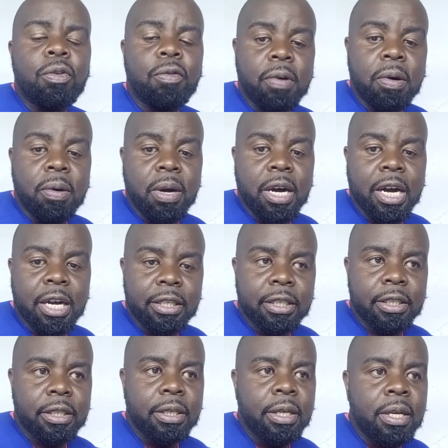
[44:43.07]
our hearts
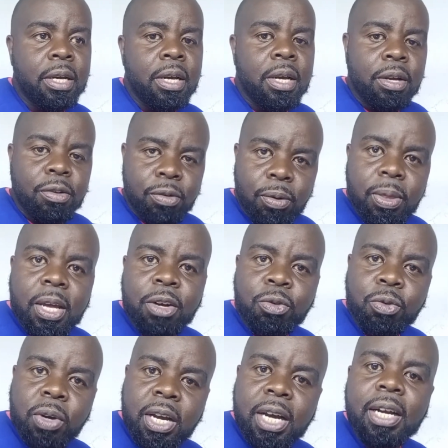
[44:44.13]
so that
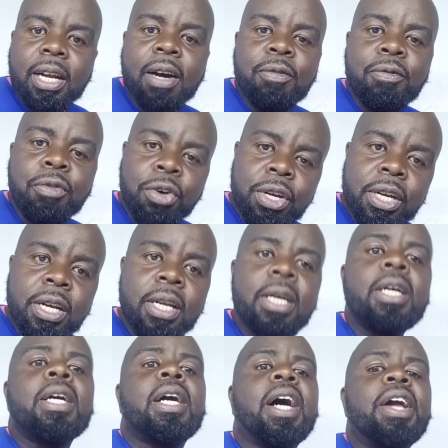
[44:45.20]
we can avoid
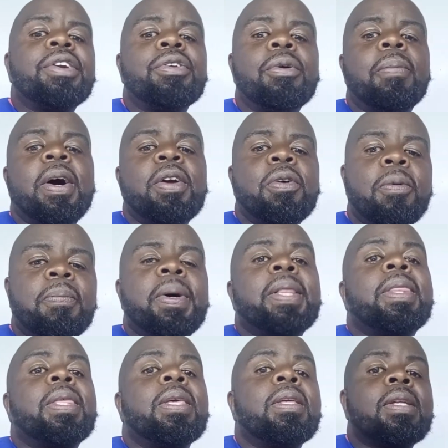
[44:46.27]

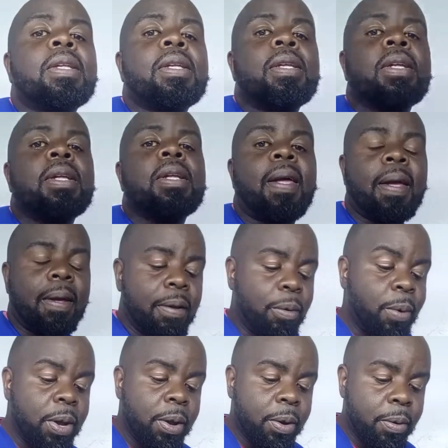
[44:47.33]
cardiomyopathies.
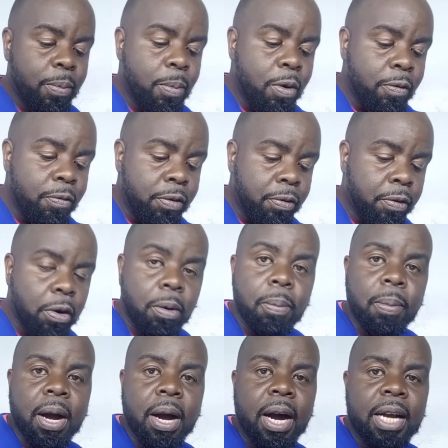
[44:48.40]
We moved from
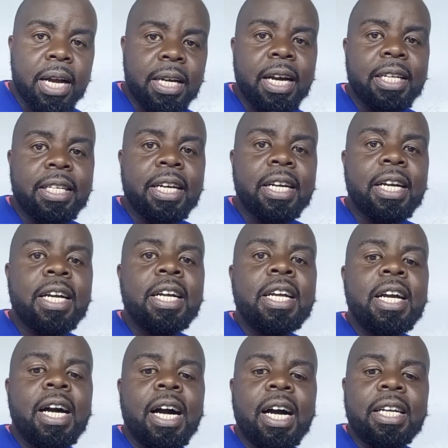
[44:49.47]
heart attack
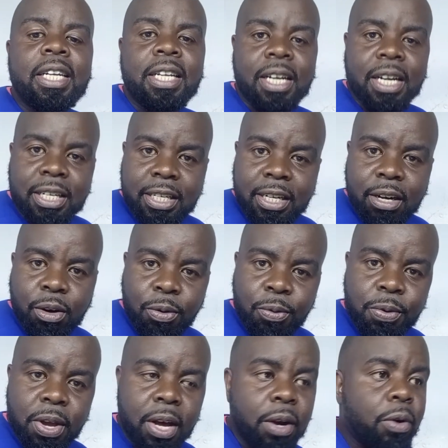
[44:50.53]
and right now
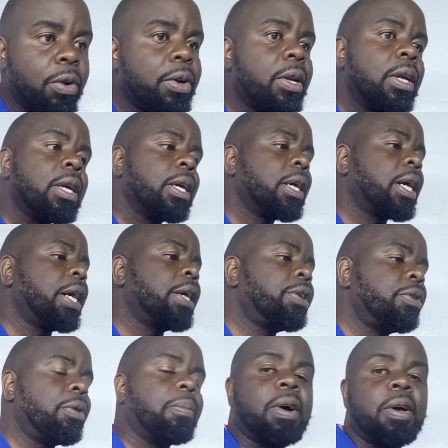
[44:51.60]
we are on
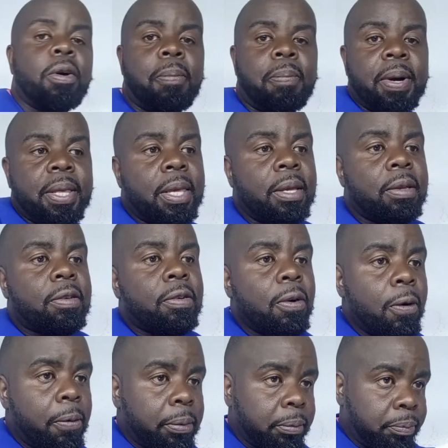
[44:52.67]
cardiomyopathy.
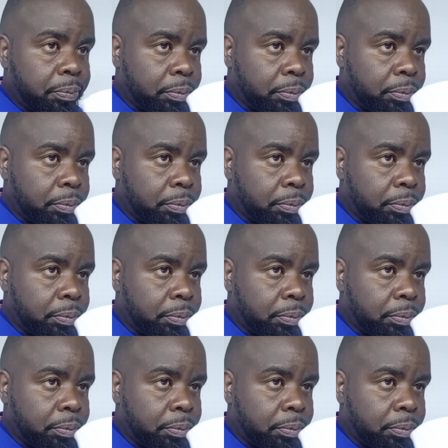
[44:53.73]
So